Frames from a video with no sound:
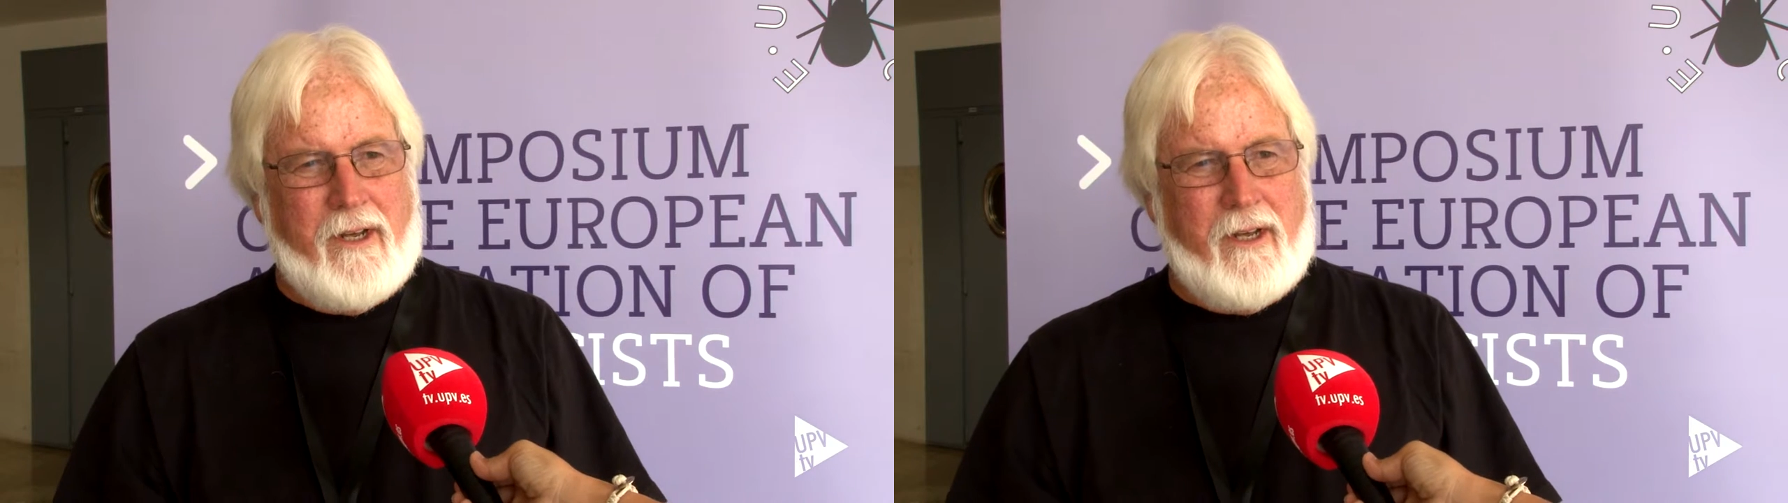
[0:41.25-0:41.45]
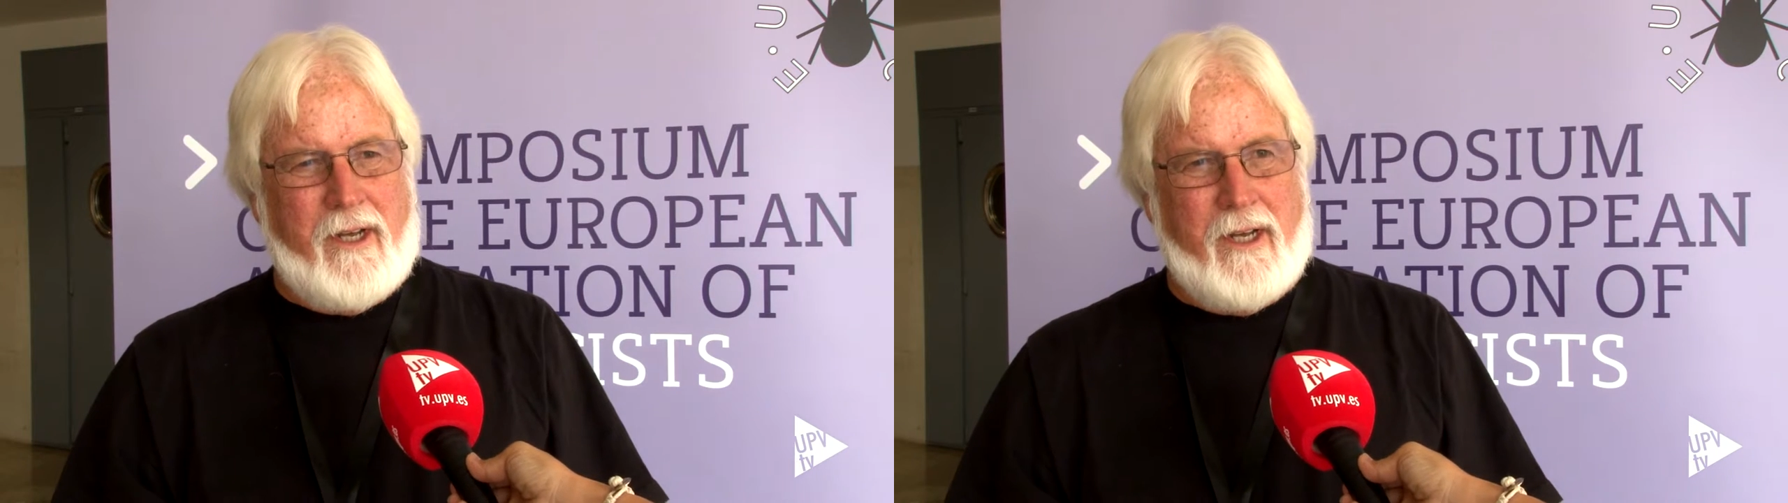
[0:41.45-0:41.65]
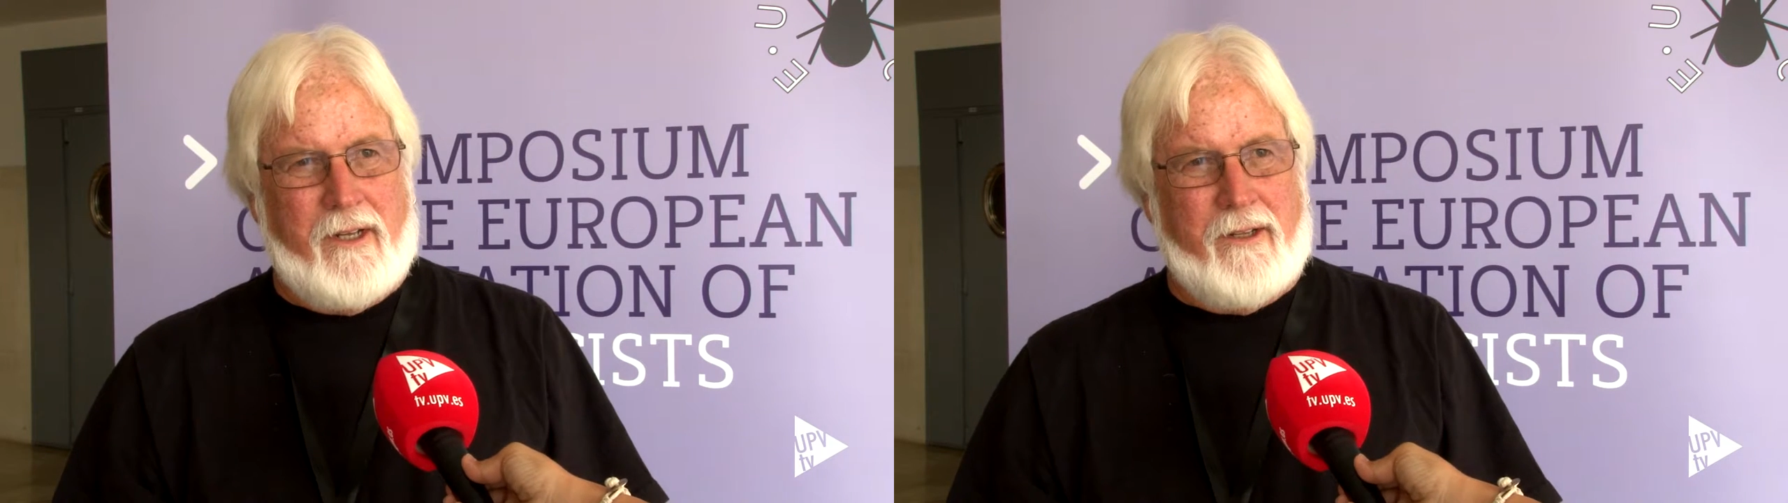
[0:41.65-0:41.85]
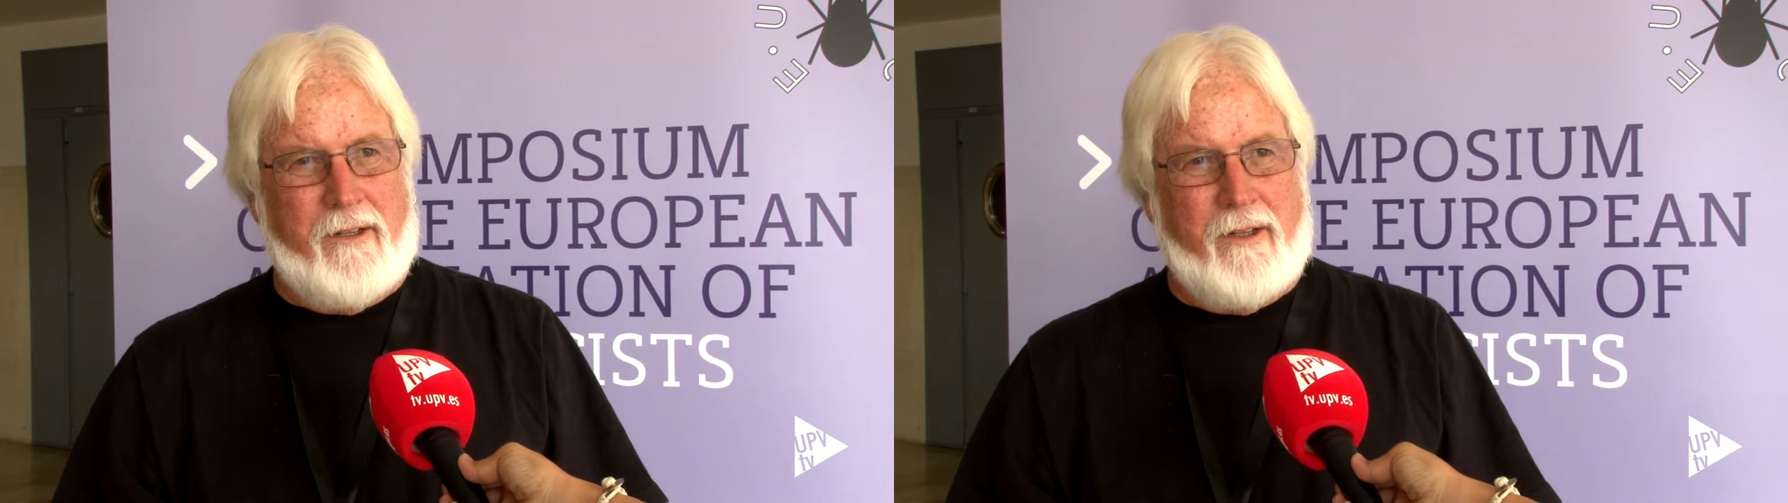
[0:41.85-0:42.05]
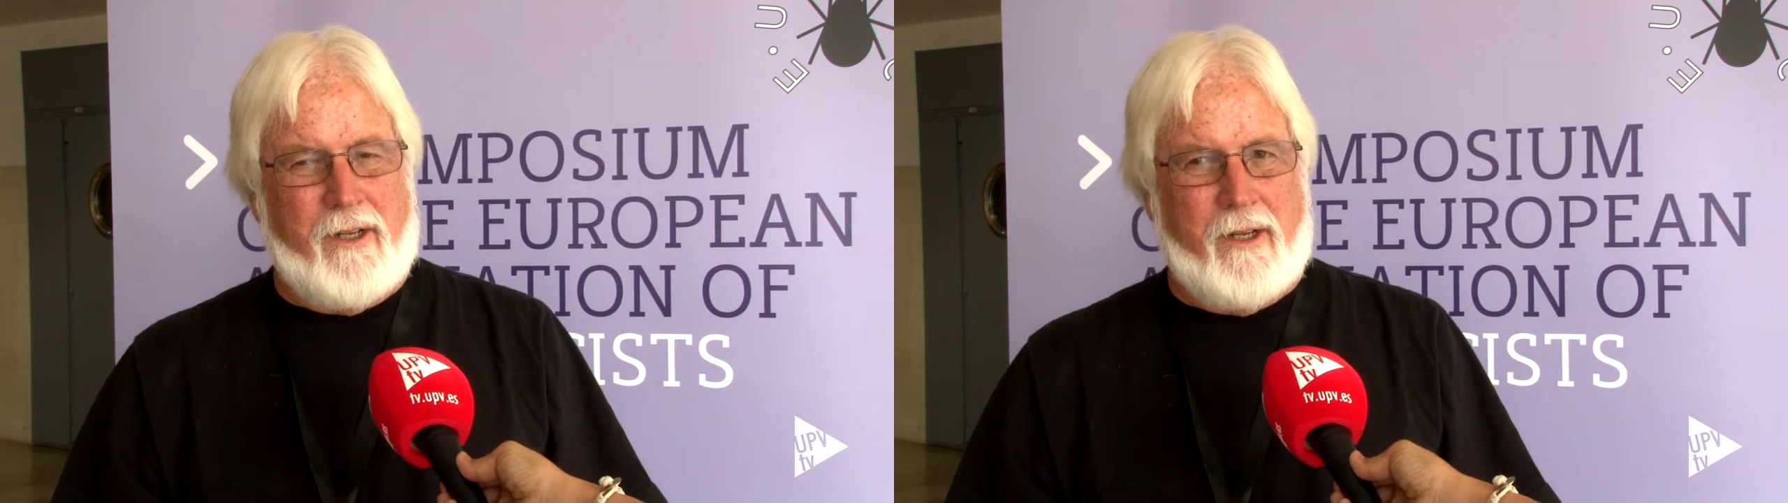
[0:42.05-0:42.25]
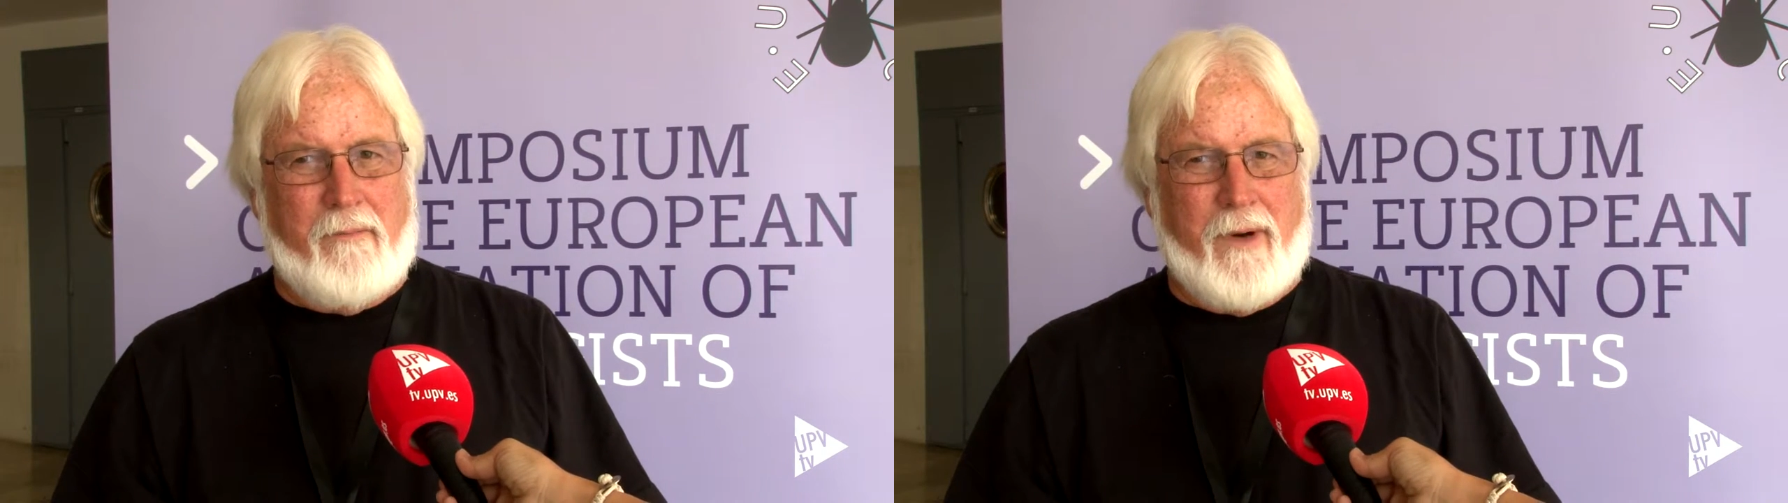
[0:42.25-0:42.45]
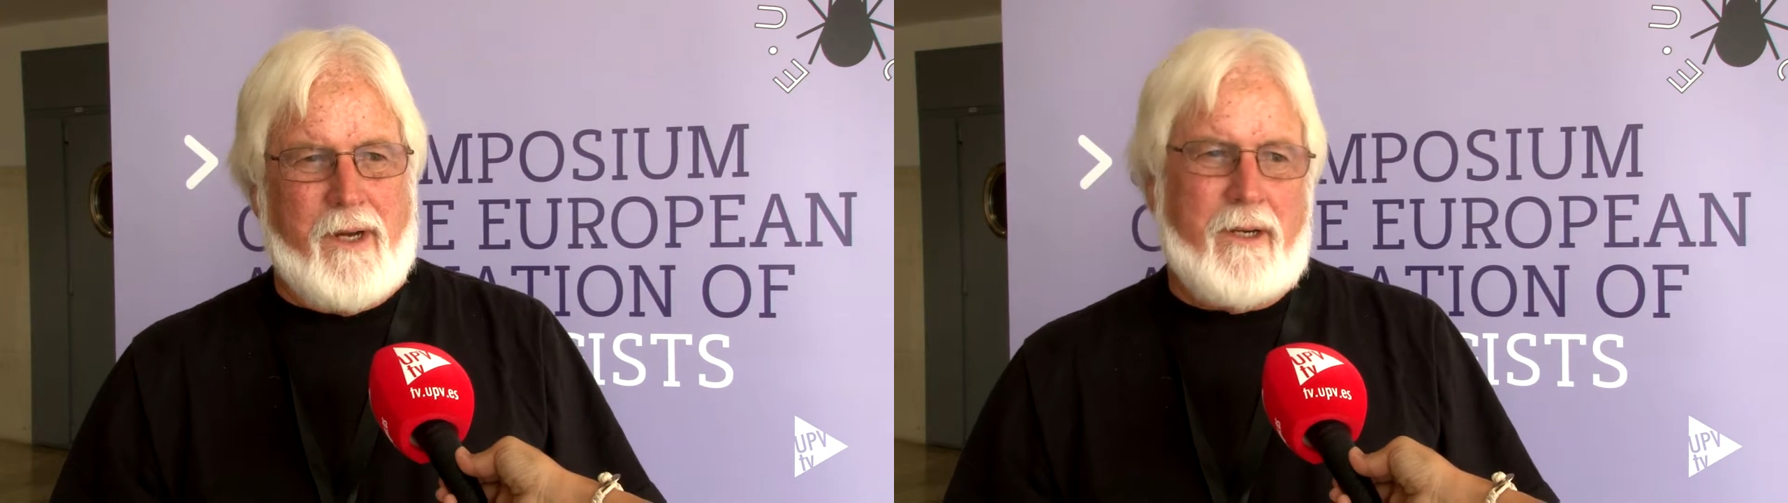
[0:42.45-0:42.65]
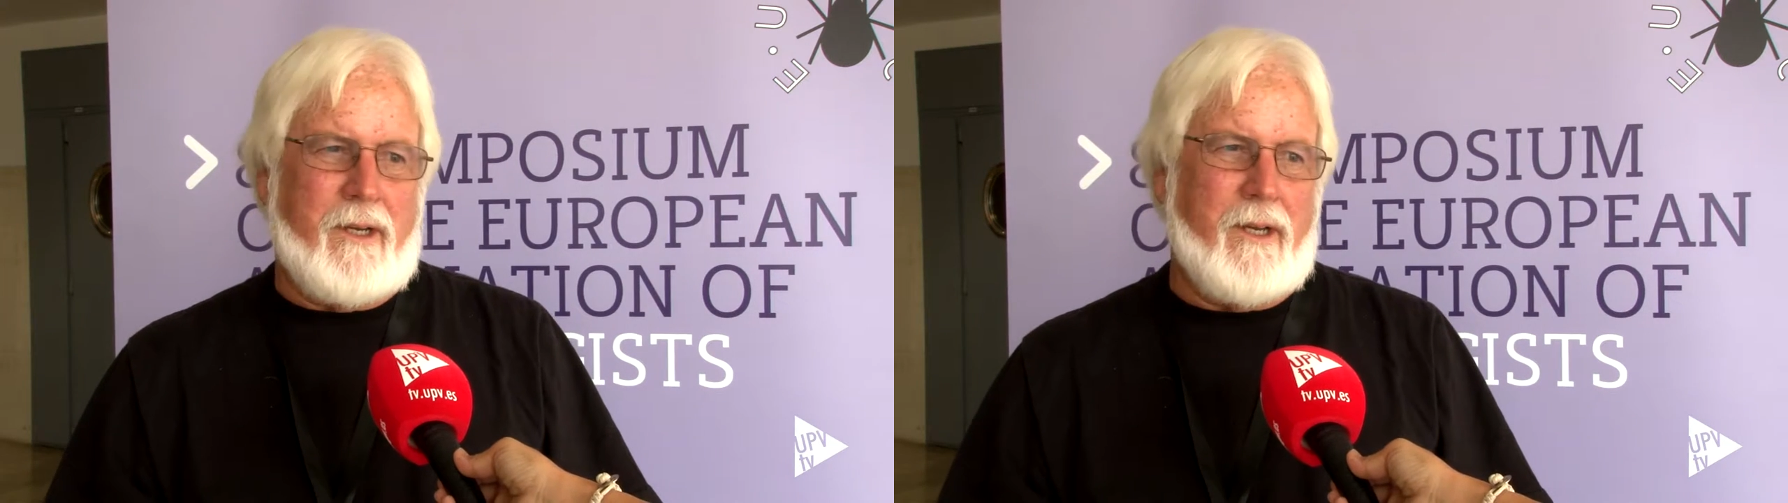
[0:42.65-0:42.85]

and the mite